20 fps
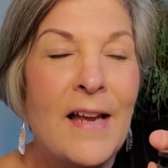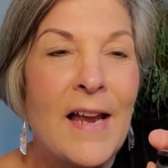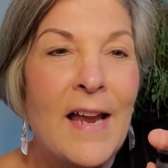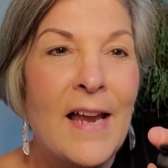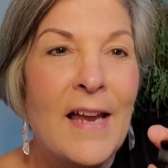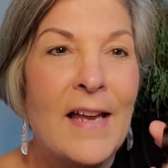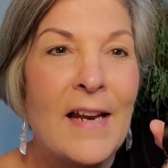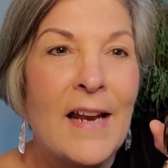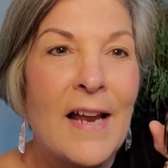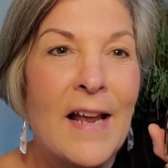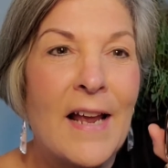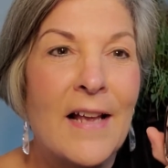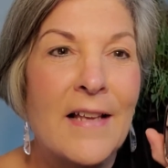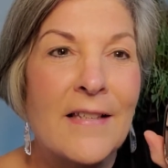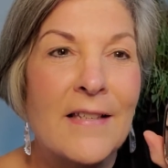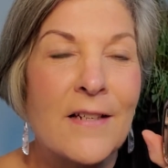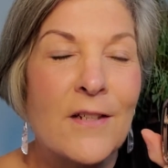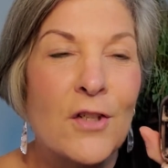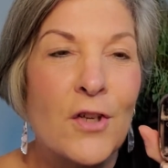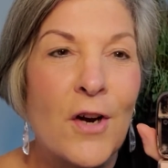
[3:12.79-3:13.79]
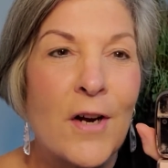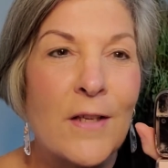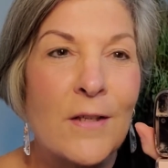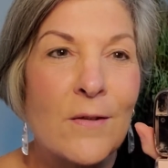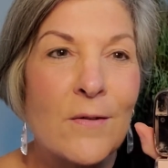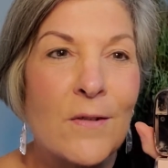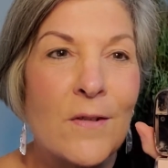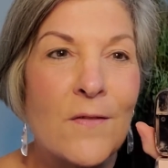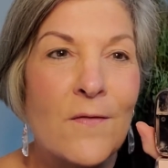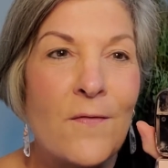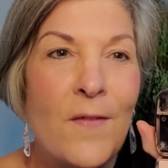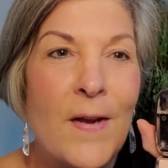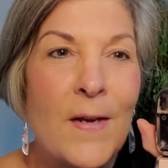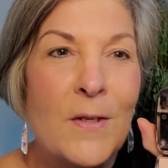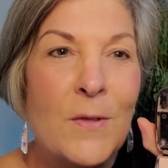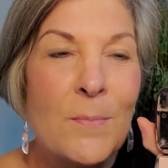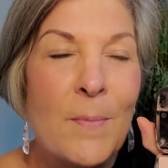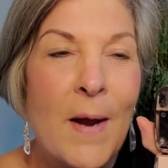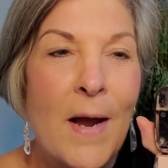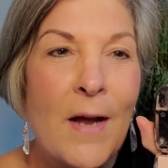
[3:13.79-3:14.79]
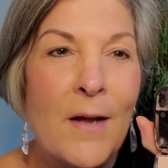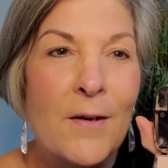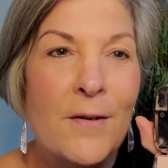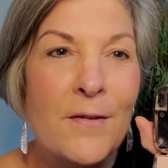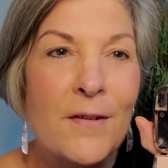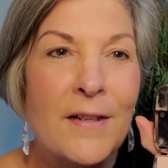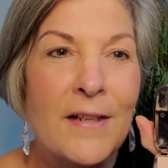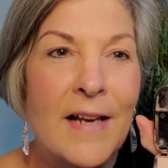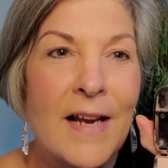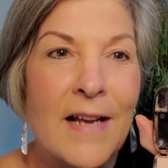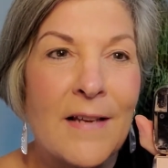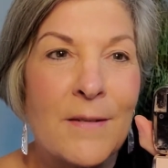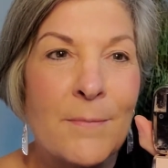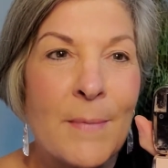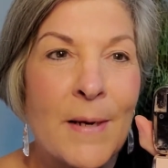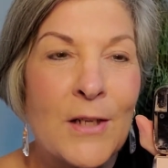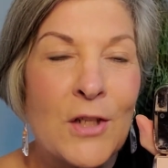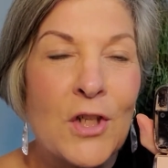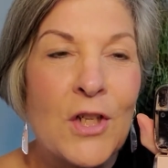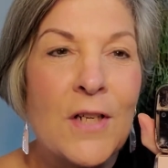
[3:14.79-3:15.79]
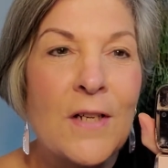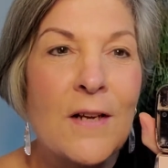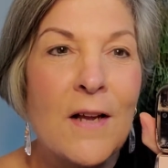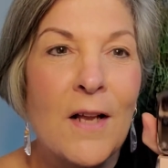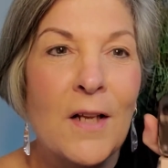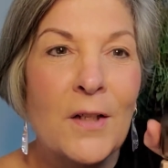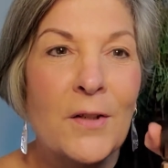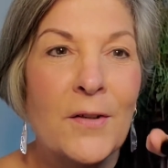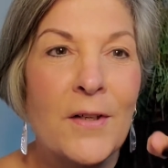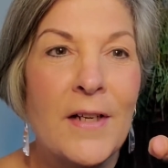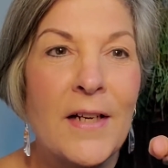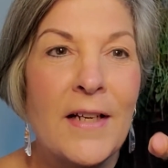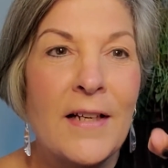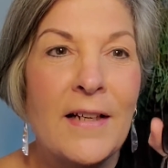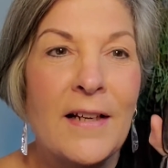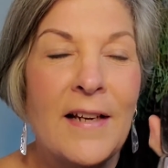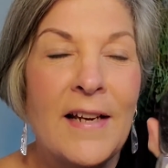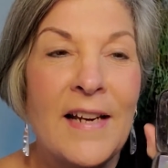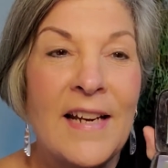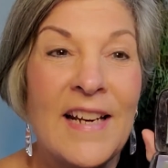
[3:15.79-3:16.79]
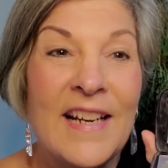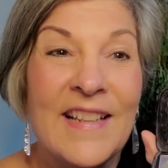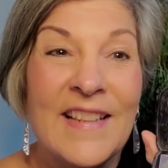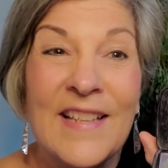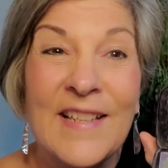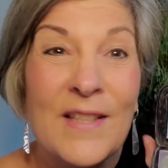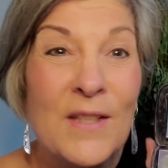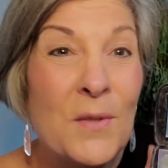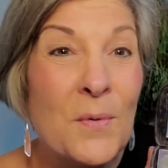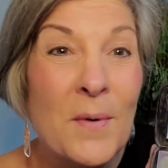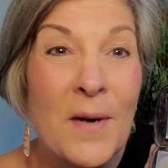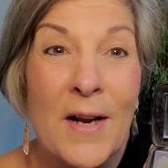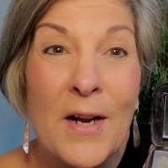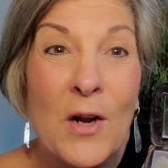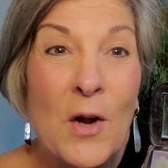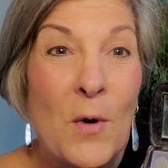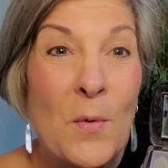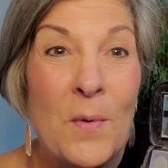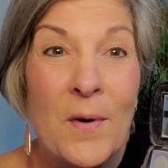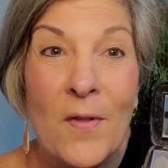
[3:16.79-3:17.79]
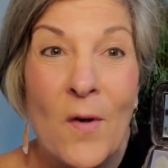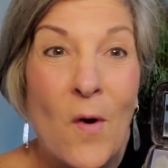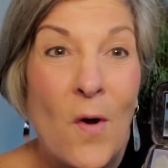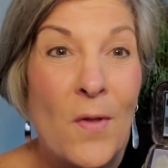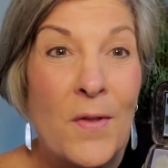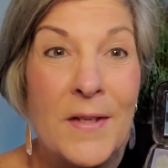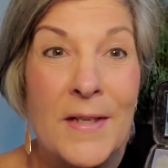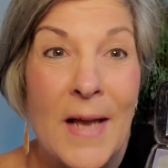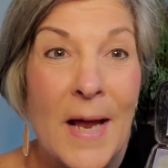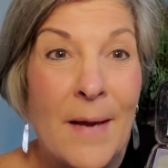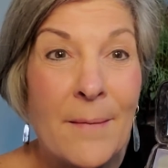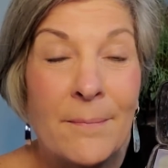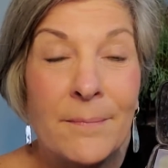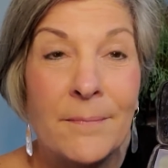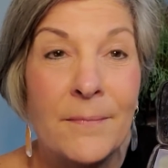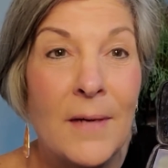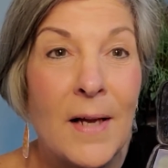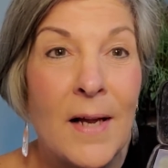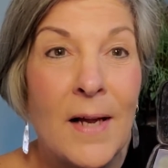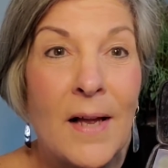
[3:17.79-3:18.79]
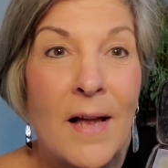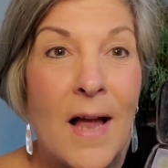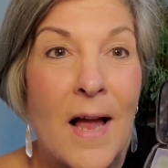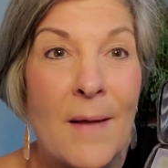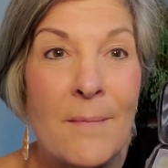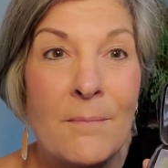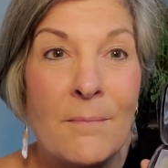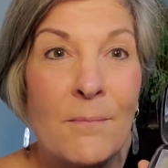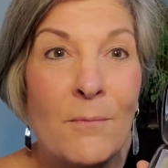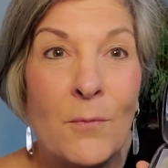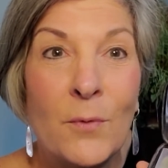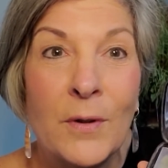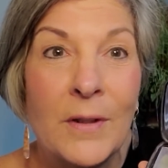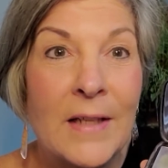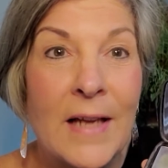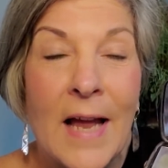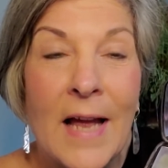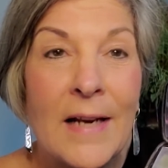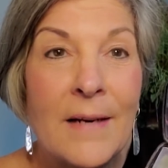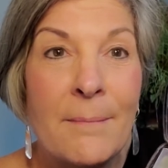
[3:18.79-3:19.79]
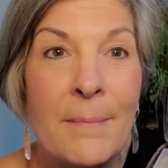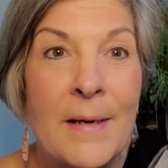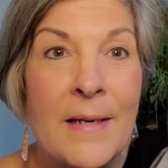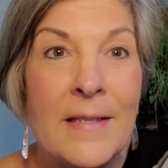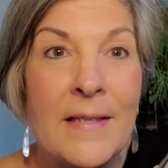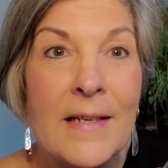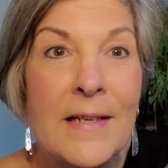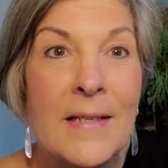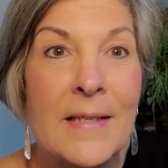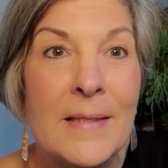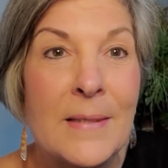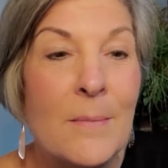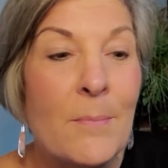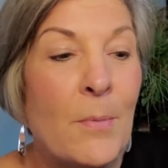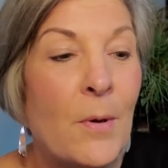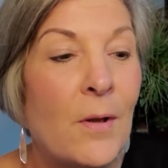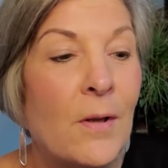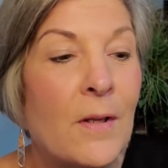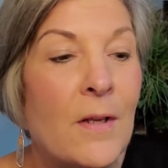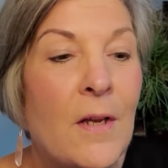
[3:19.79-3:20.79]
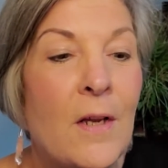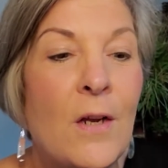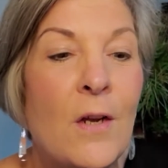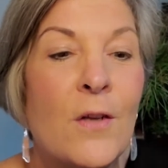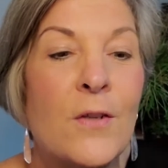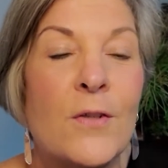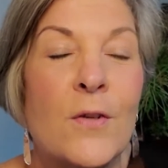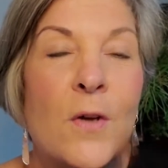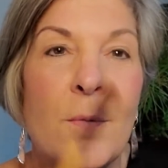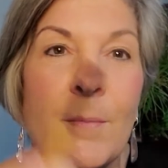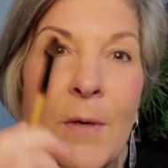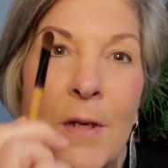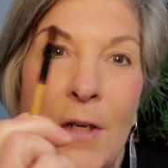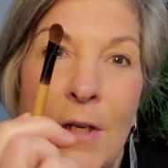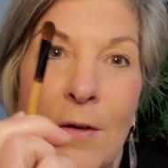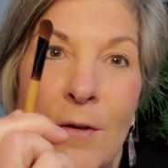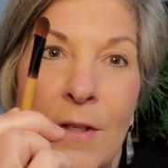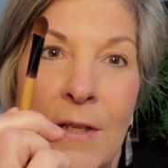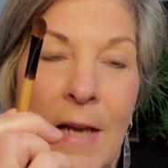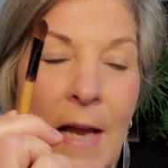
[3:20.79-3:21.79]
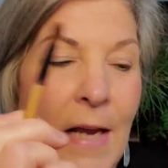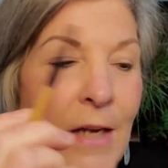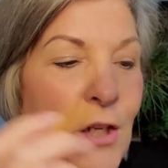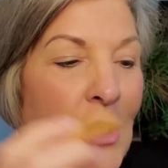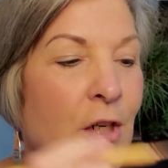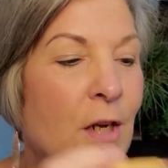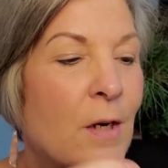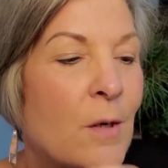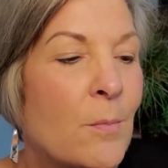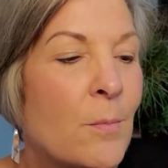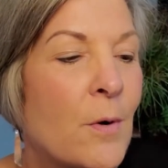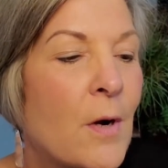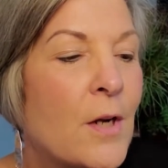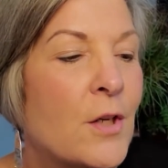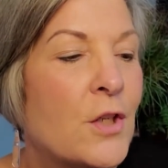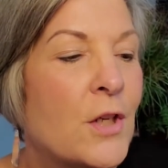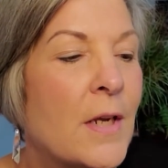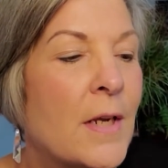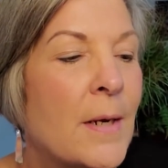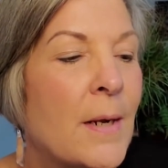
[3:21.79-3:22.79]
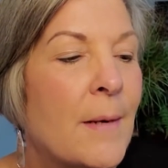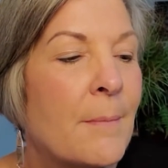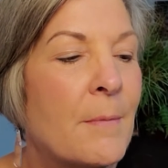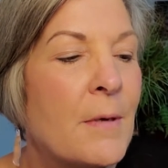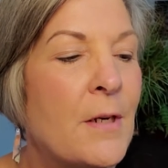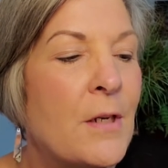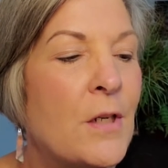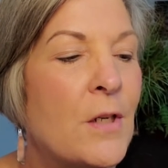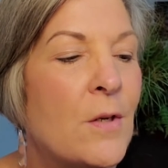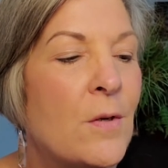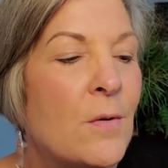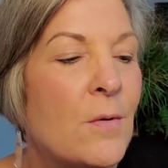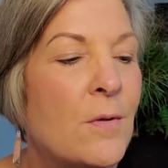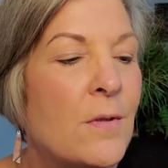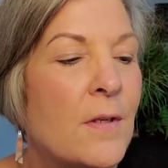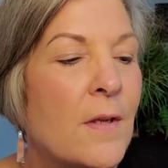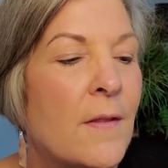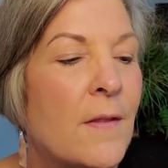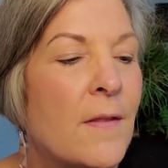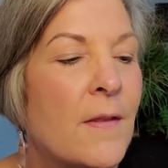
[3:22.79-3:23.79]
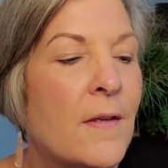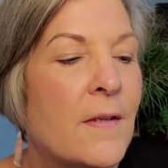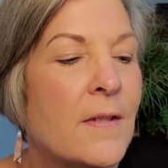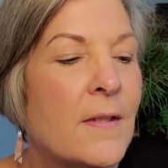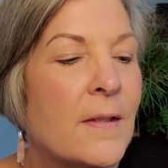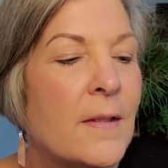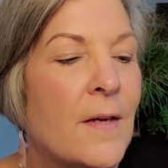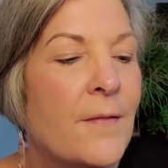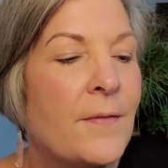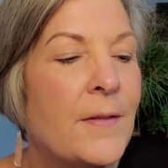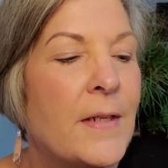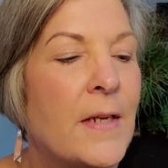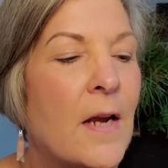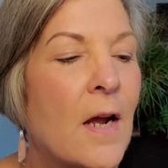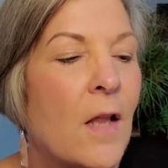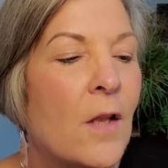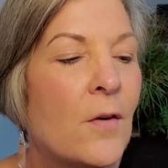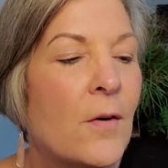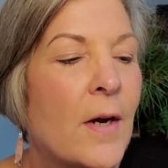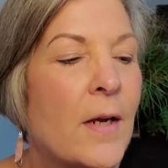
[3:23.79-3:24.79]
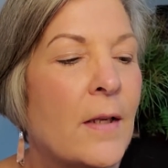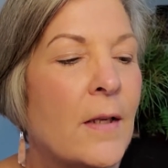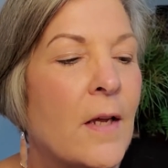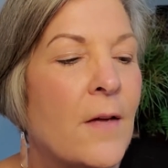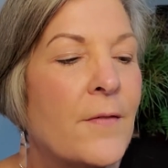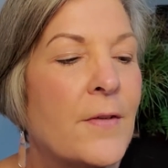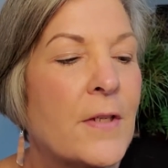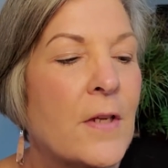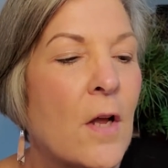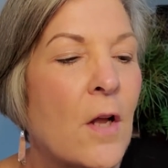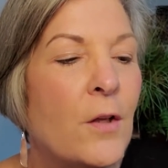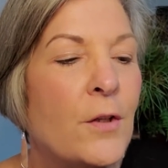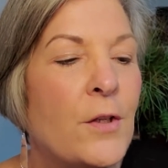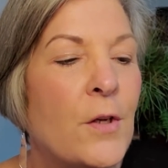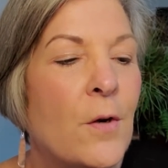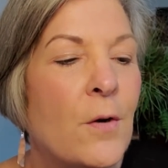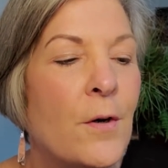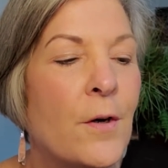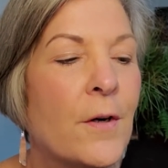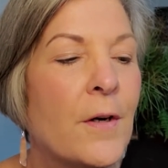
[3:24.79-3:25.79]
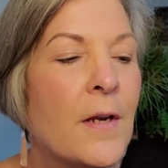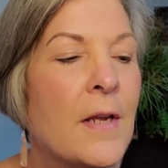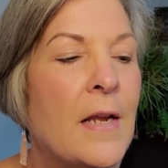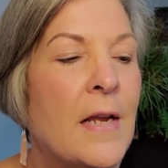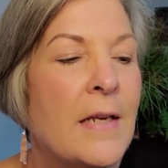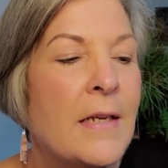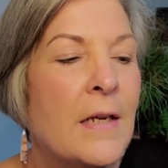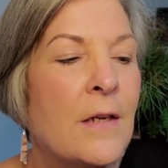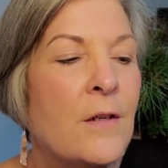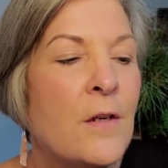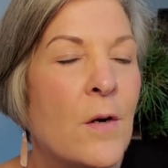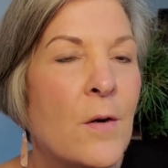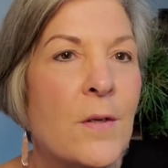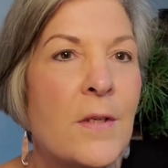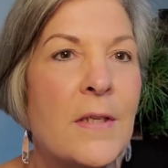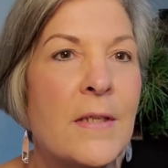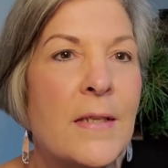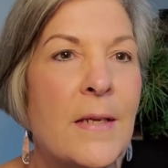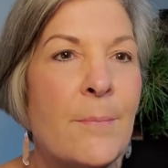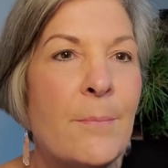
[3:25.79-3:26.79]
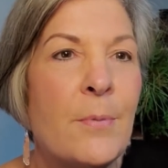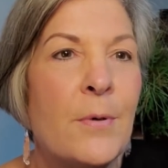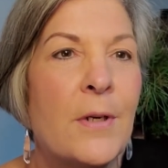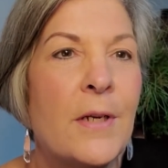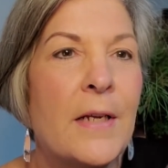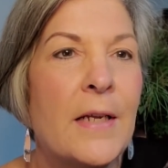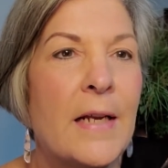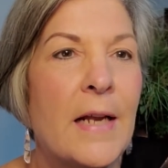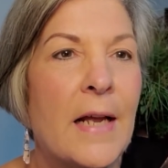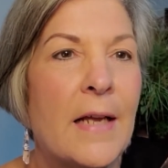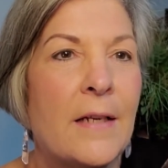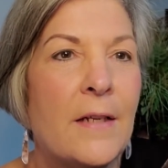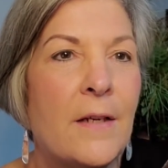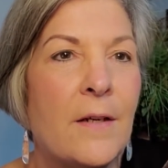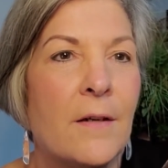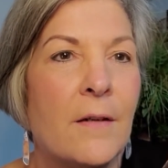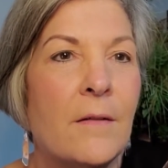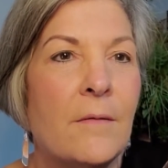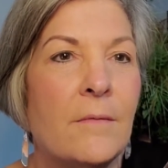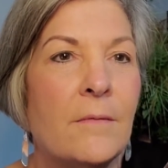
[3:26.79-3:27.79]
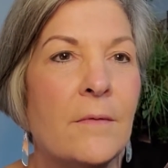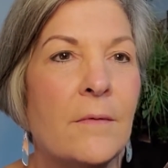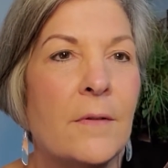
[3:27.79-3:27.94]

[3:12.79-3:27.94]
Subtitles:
It has a translucent face powder, and it has my cheek color in it. And this is what I go with all the time. I'm really kind of basic and simple. So I'm going to use the eyeshadow brush, and I'm going to use this lovely color I love. It's called Yogurt. Now notice as I'm putting it on here,